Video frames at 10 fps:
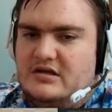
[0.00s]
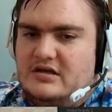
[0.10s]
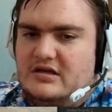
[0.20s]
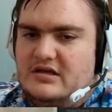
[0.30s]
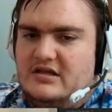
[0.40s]

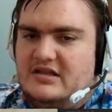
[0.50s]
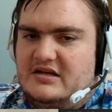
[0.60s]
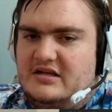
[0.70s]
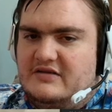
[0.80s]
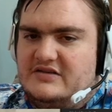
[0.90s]
And
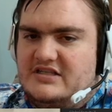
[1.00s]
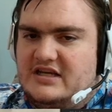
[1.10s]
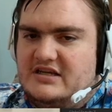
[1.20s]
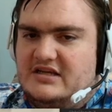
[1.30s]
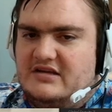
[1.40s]
that'll give us the
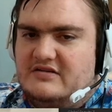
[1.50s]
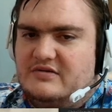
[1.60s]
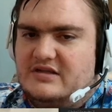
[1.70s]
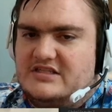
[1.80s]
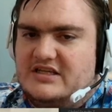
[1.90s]
idea if
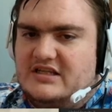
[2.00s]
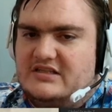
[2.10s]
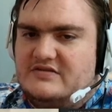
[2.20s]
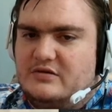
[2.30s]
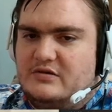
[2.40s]
we can slide
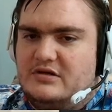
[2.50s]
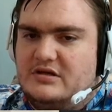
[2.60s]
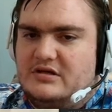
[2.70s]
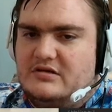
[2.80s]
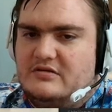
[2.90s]
this forward.
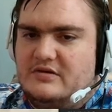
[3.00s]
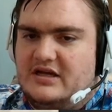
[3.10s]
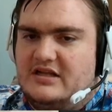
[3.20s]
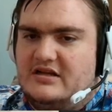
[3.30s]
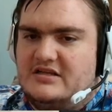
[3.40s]
We
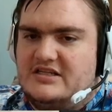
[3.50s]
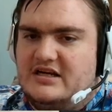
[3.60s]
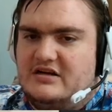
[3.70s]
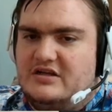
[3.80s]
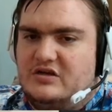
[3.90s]
got an
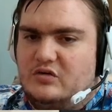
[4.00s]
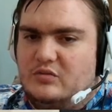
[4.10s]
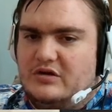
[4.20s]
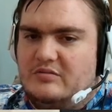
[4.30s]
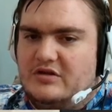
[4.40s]
entire cube
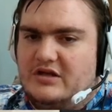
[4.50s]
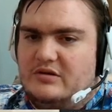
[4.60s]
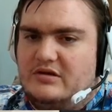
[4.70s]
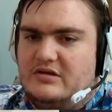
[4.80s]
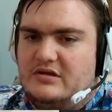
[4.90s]
we can play
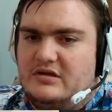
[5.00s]
with.